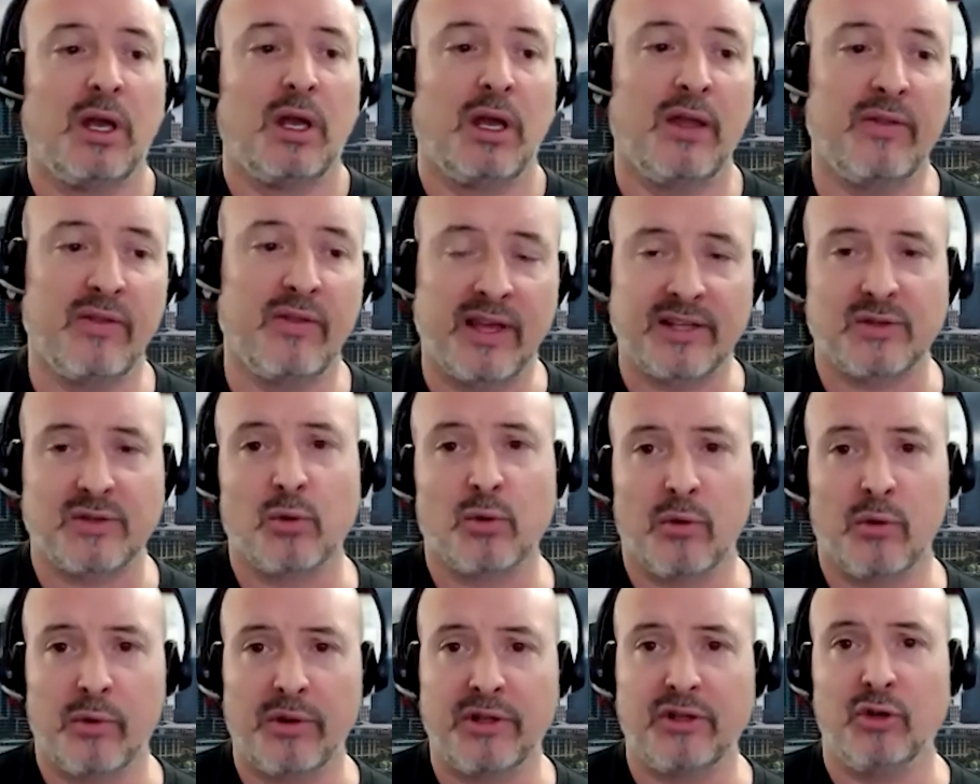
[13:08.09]
And that's
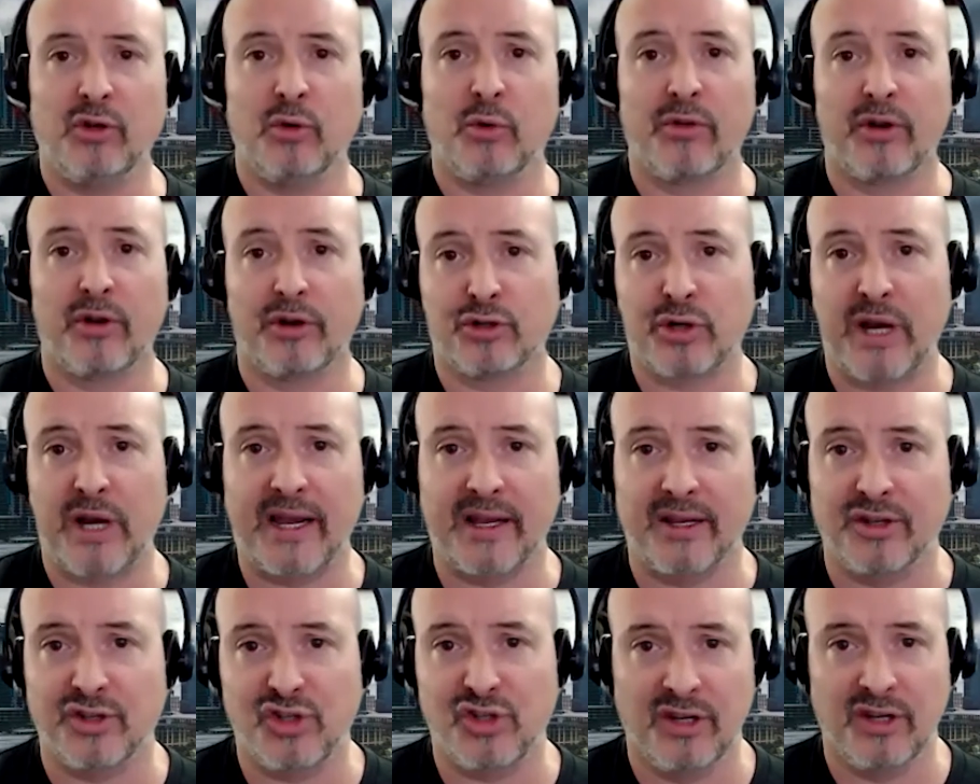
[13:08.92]
what we do with our
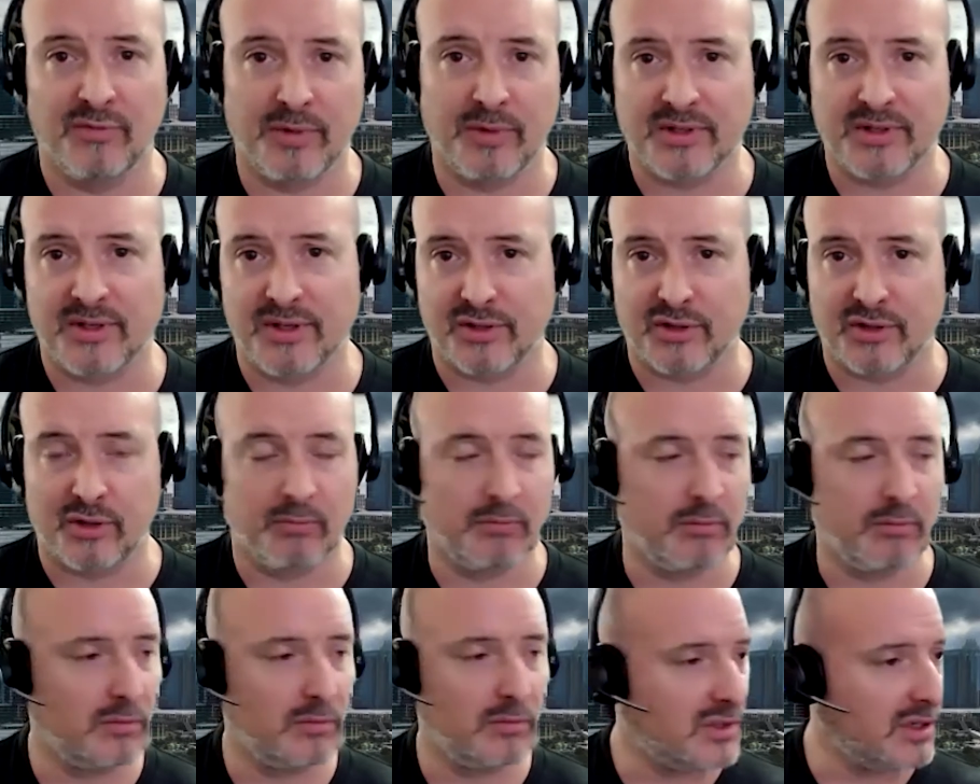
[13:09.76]
Dragon Achievement
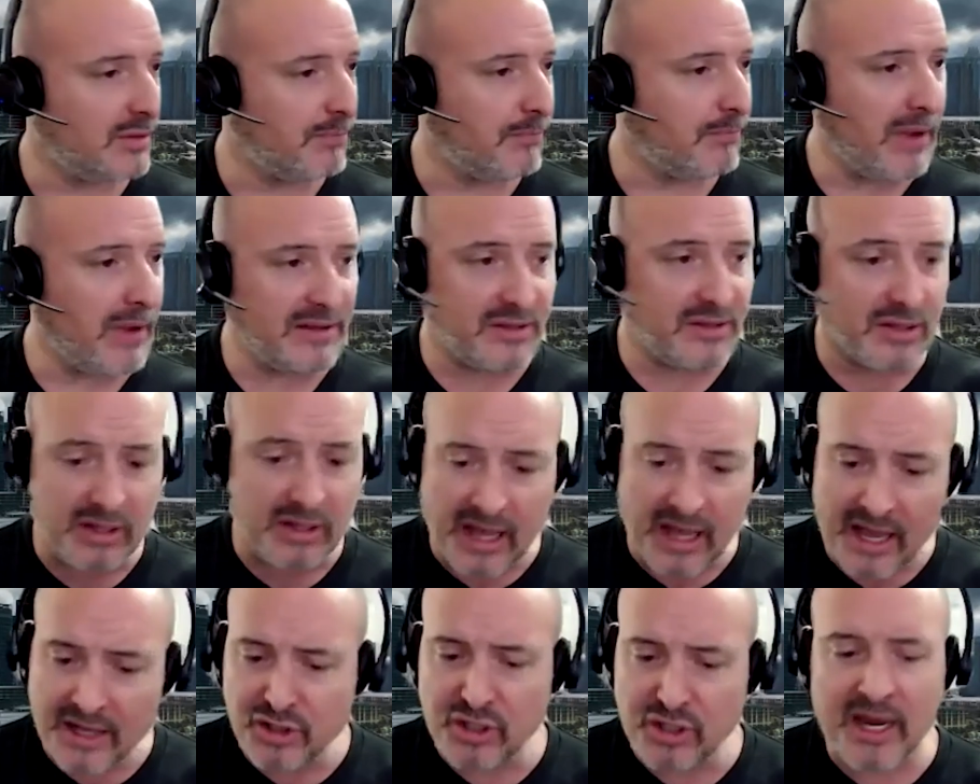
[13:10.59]
System to
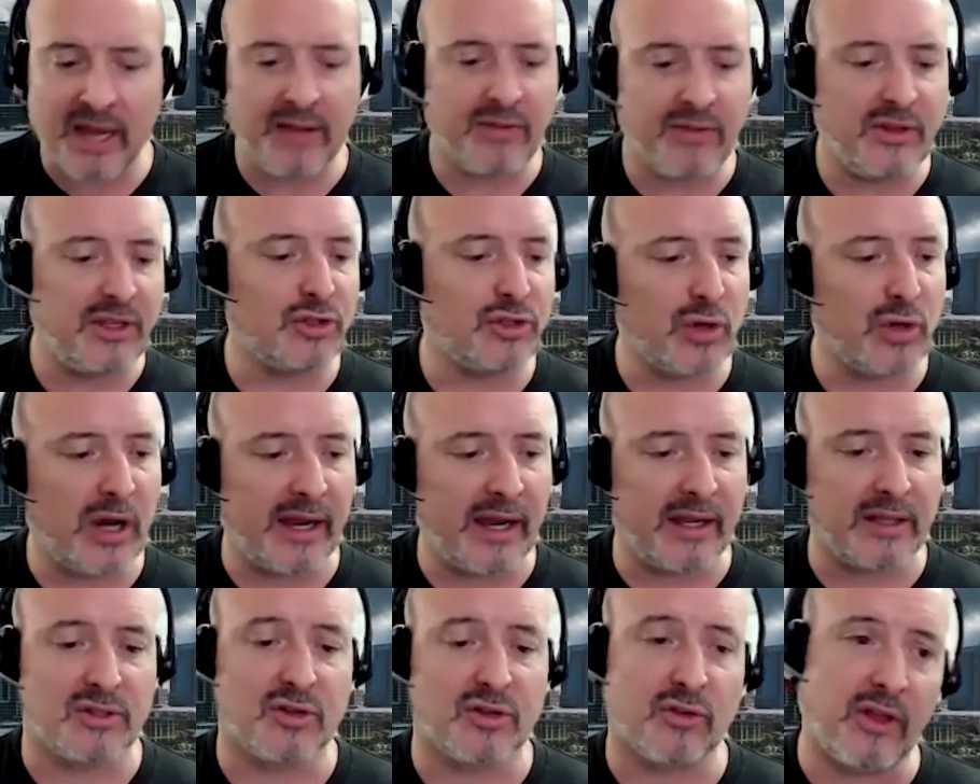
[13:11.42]
basically educate these
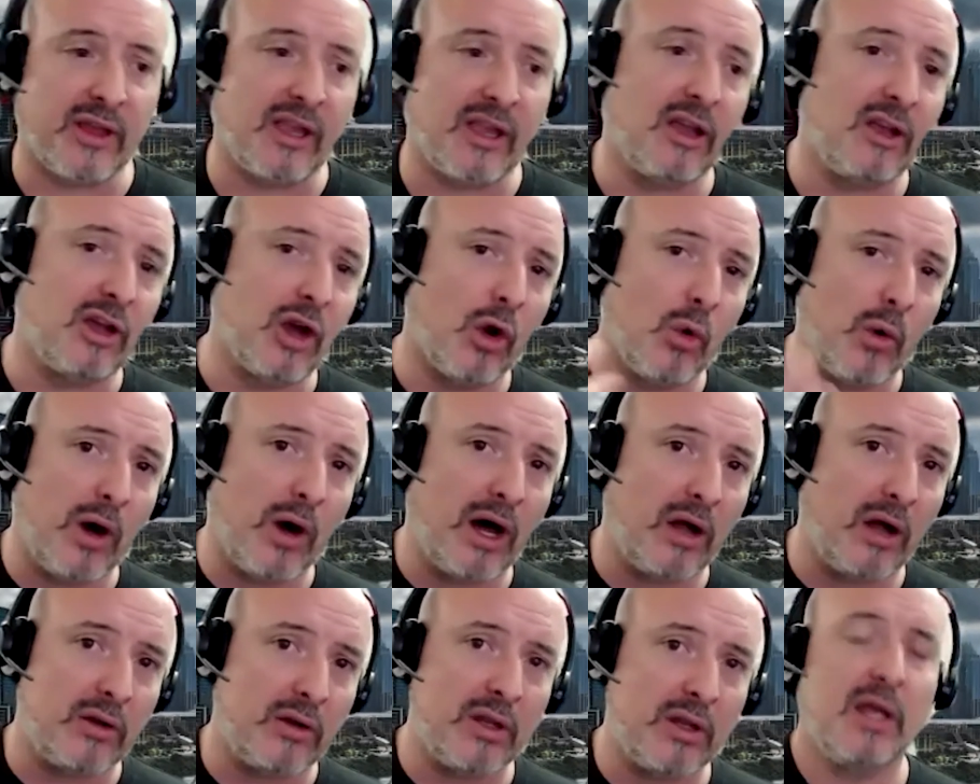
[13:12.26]
dragons so they can go
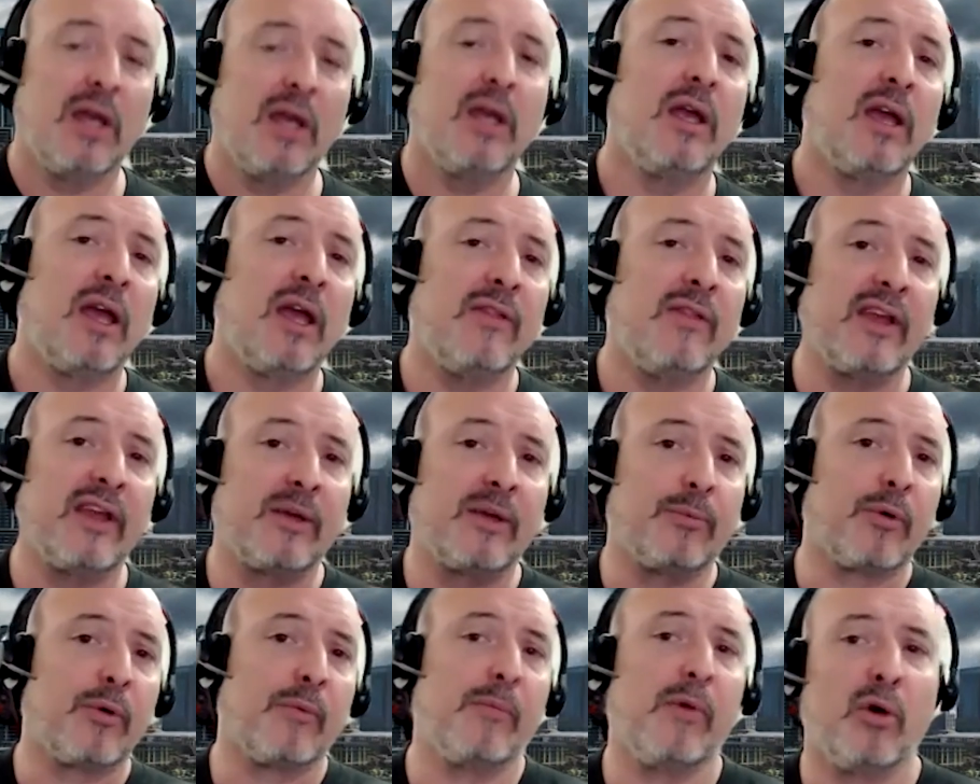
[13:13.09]
out and they can
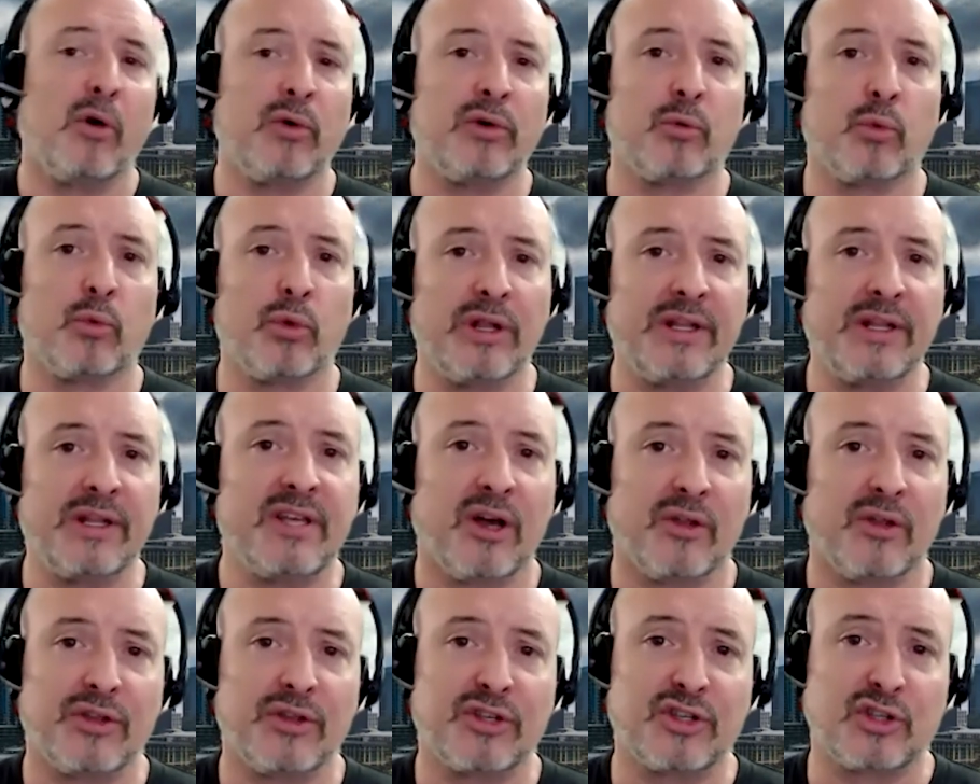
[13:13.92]
promote and really
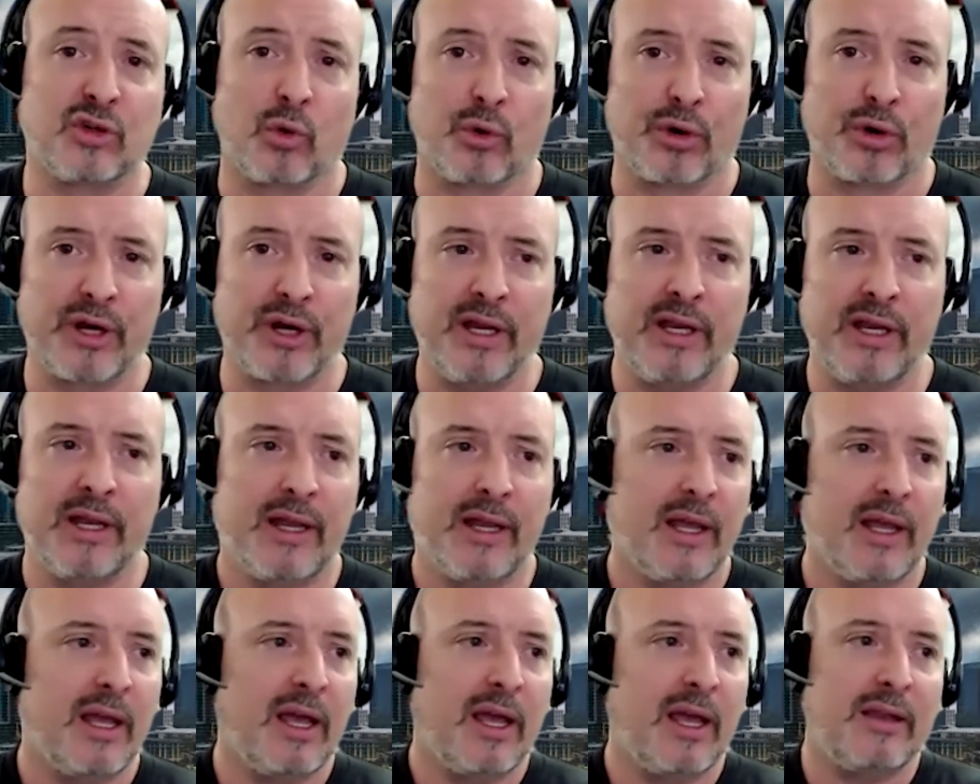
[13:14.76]
tell the story
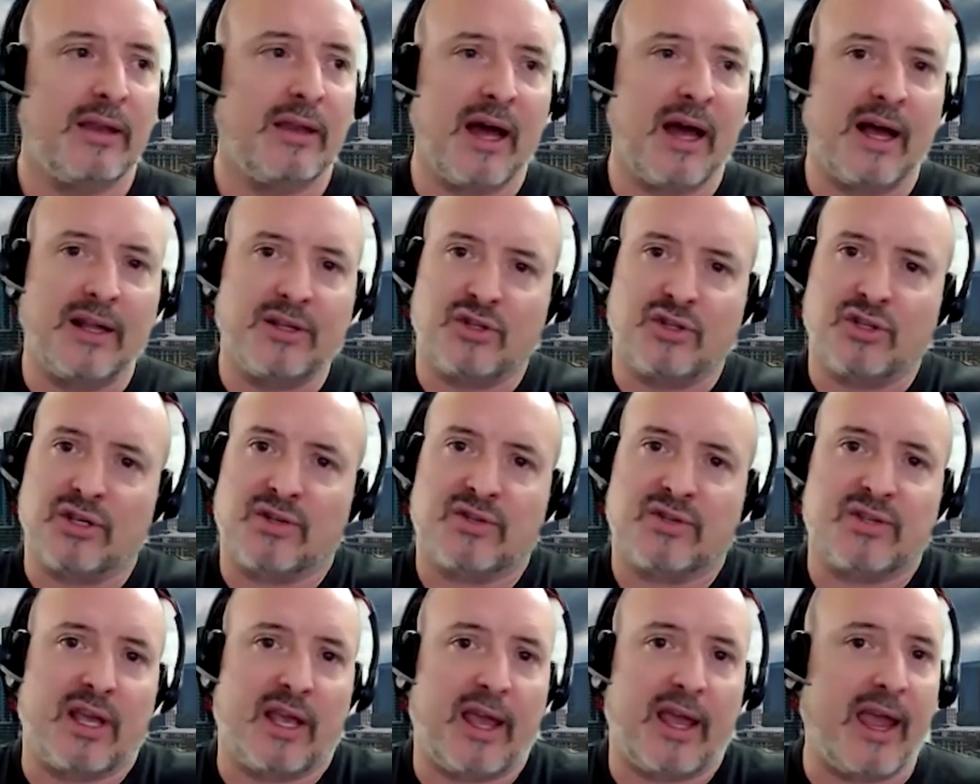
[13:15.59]
and not
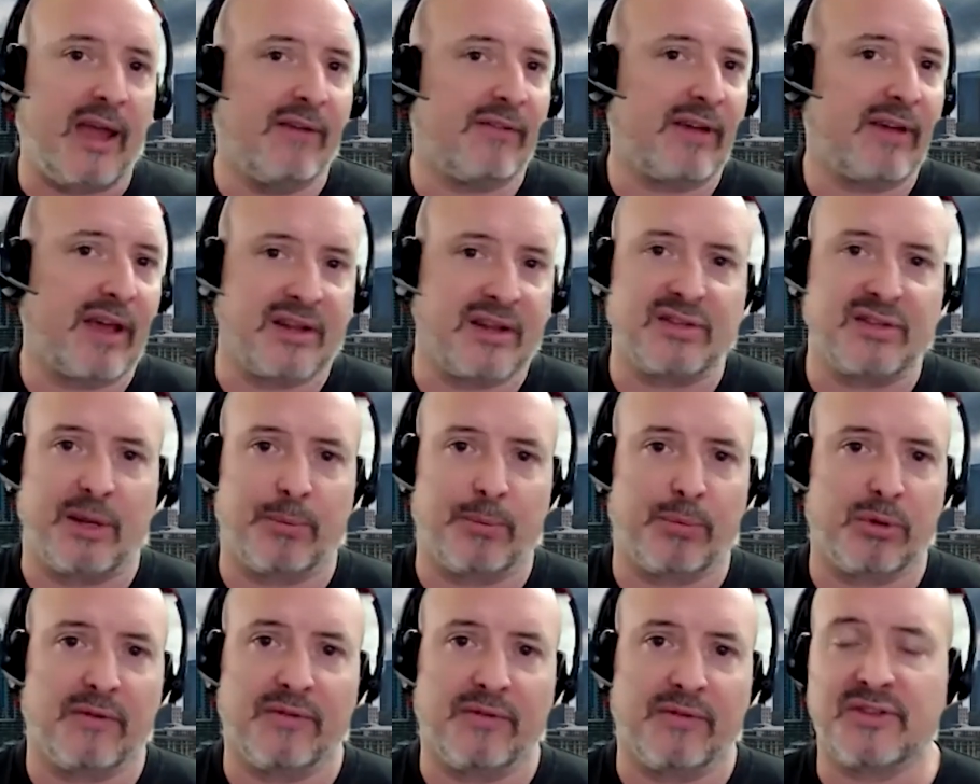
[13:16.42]
just say, hey, I've got a
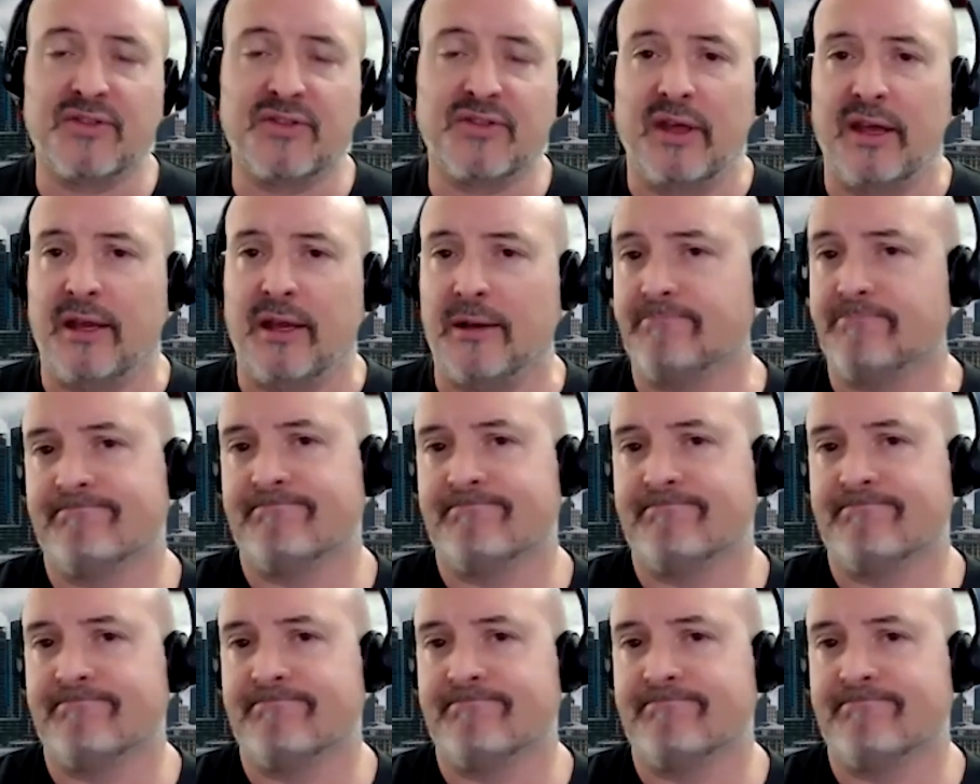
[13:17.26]
sample of this thing.